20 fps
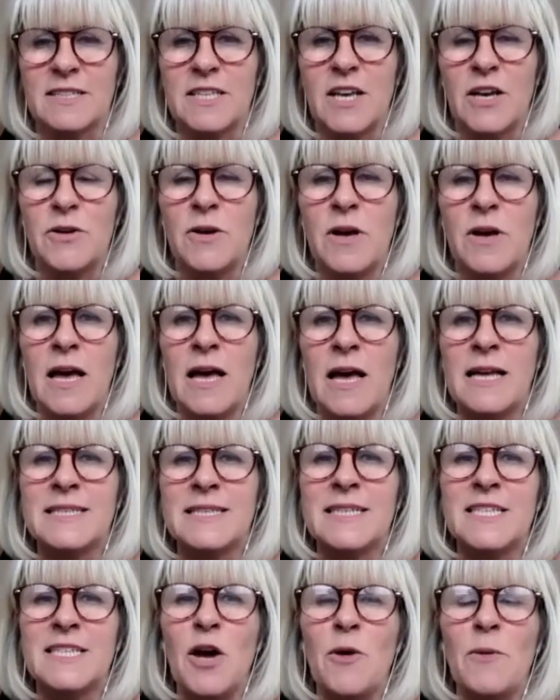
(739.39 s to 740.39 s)
So
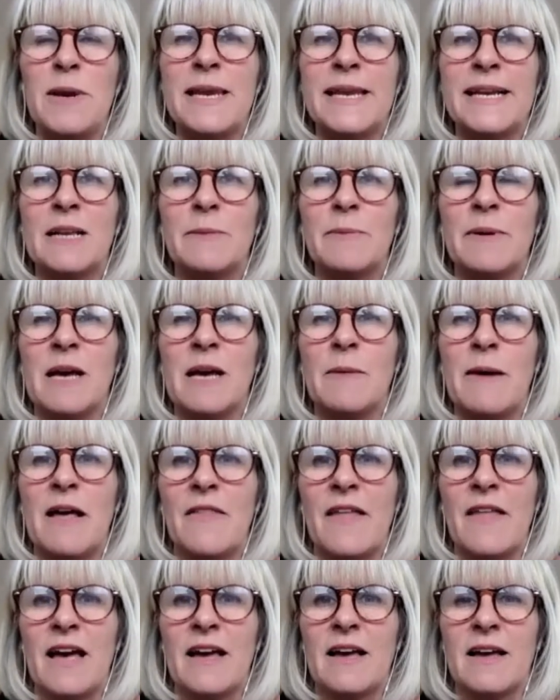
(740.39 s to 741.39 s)
to know a little bit
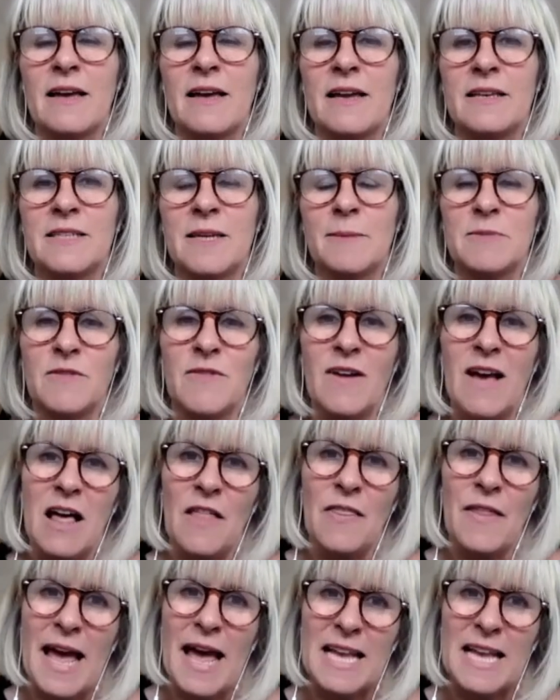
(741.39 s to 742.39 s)
about that in terms of
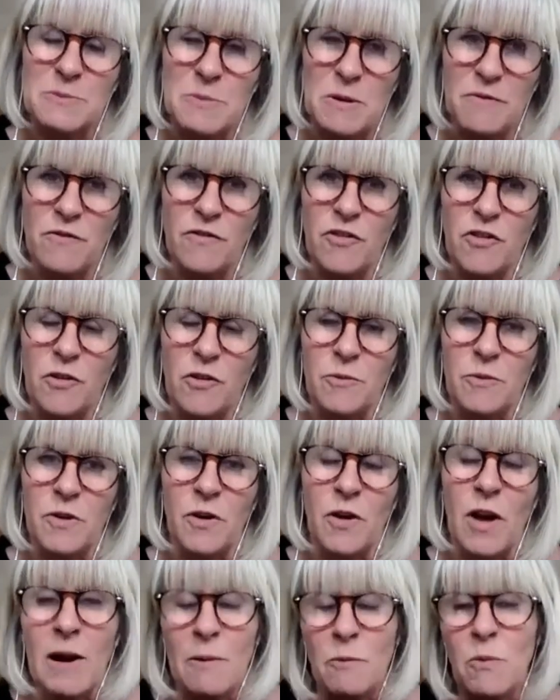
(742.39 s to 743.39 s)
how that has been from
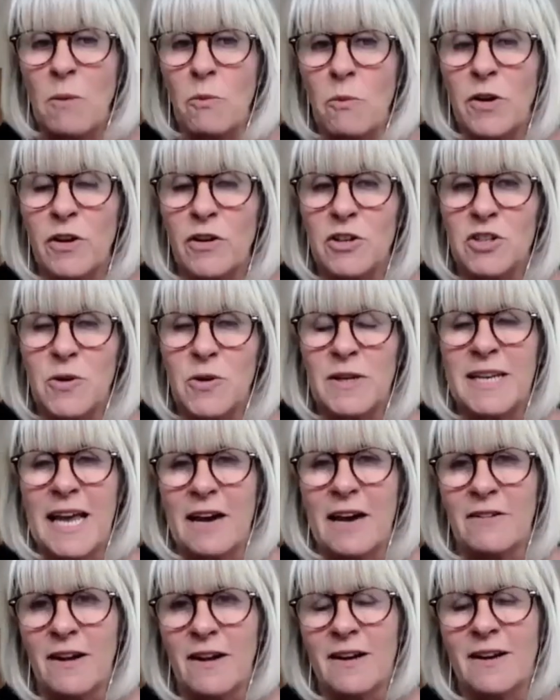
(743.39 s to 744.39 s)
you and what you're doing
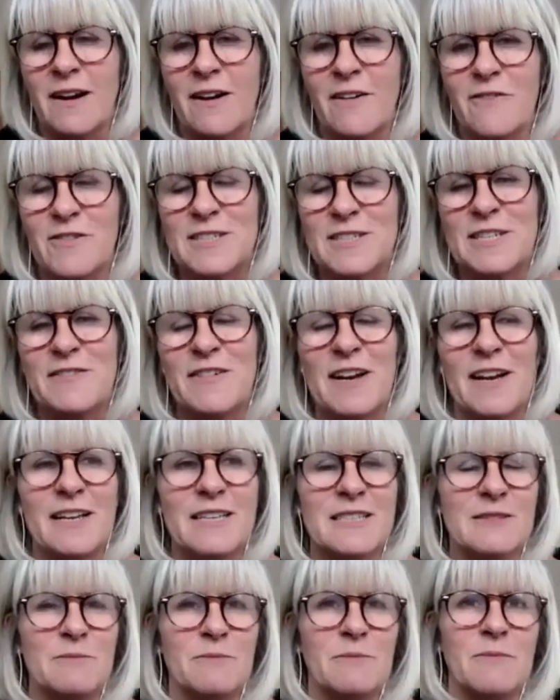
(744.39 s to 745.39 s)
now. And I obviously
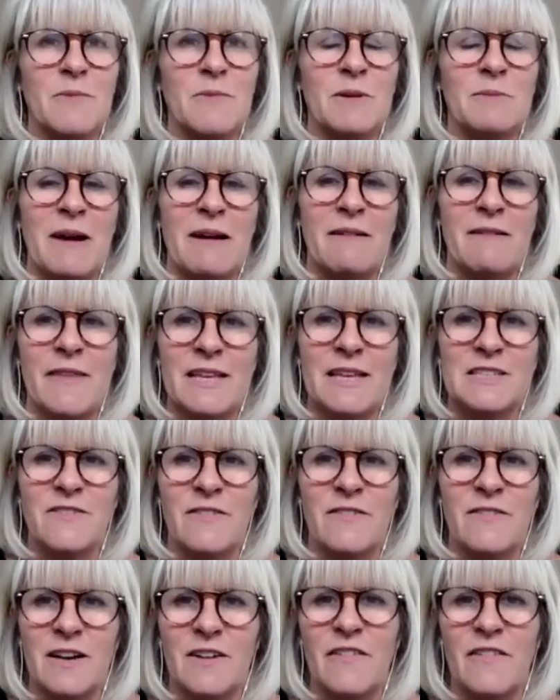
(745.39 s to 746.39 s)
realise, Marilyn, that's
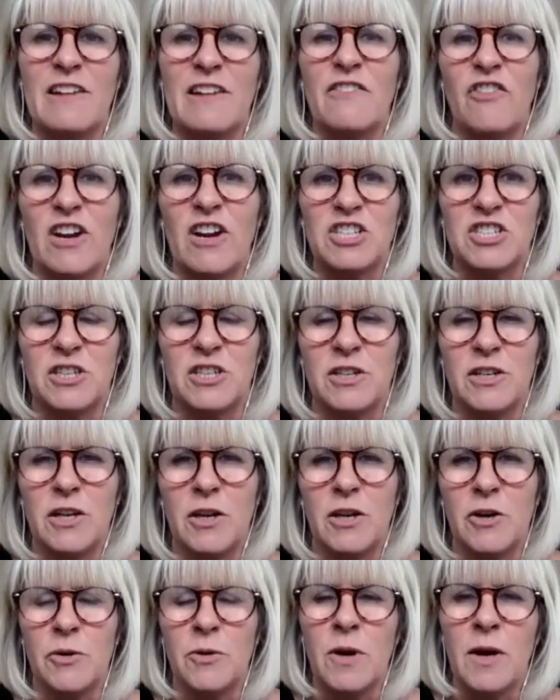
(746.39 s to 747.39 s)
kind of very fresh and
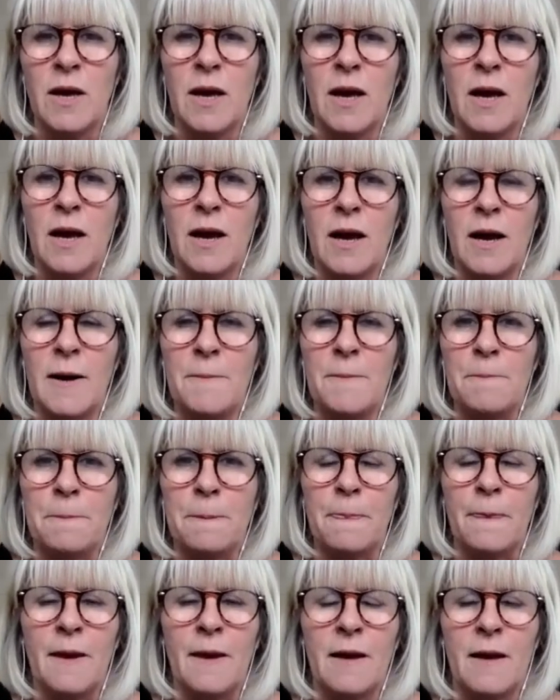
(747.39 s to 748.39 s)
new.
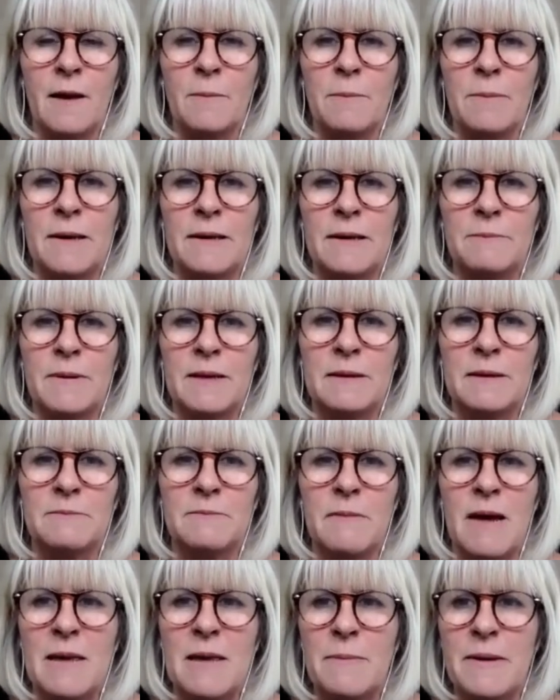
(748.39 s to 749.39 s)
But
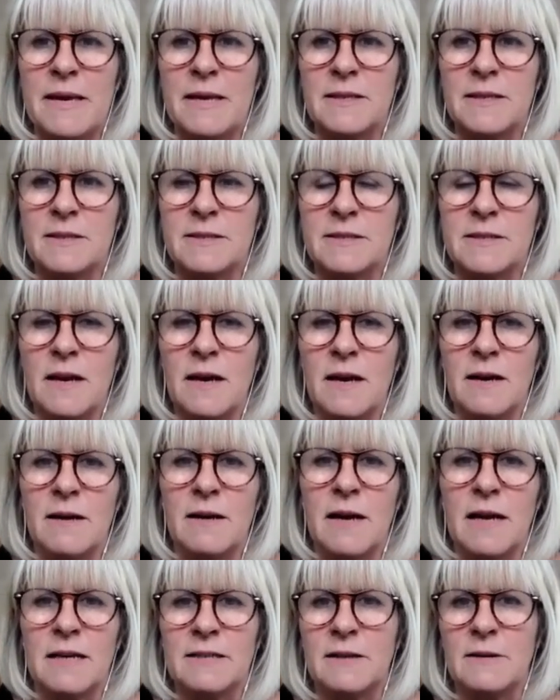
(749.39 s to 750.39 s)
maybe to
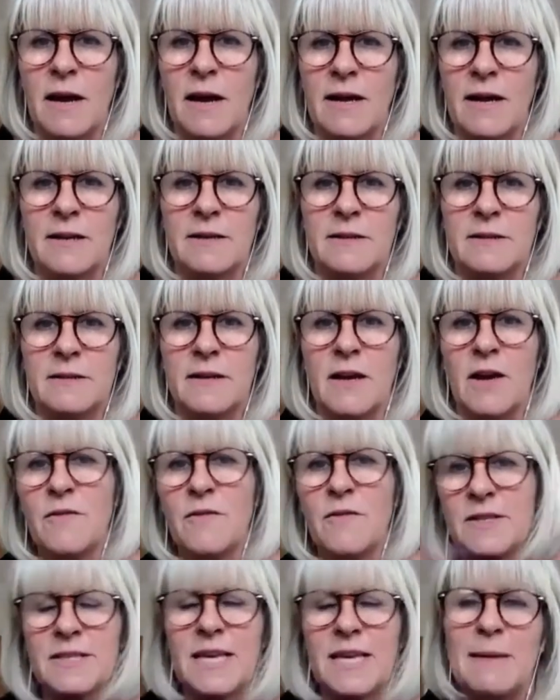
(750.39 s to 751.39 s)
start, I can go
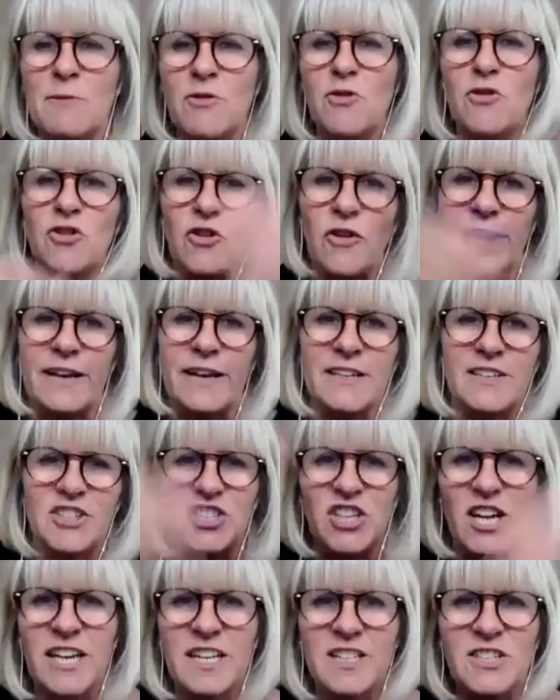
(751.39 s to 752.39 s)
in the same order, I can
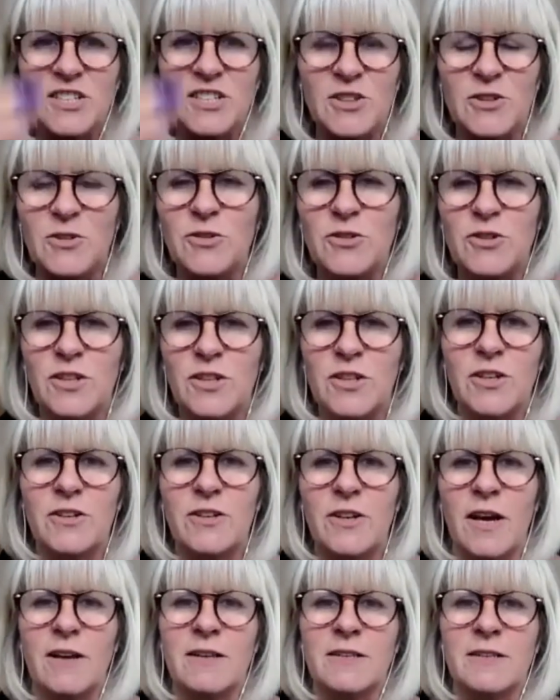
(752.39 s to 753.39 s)
change the order,
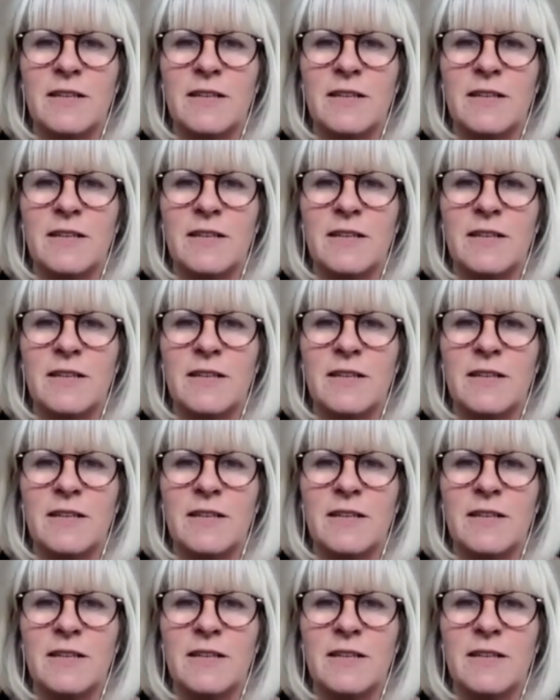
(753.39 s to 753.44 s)
who knows?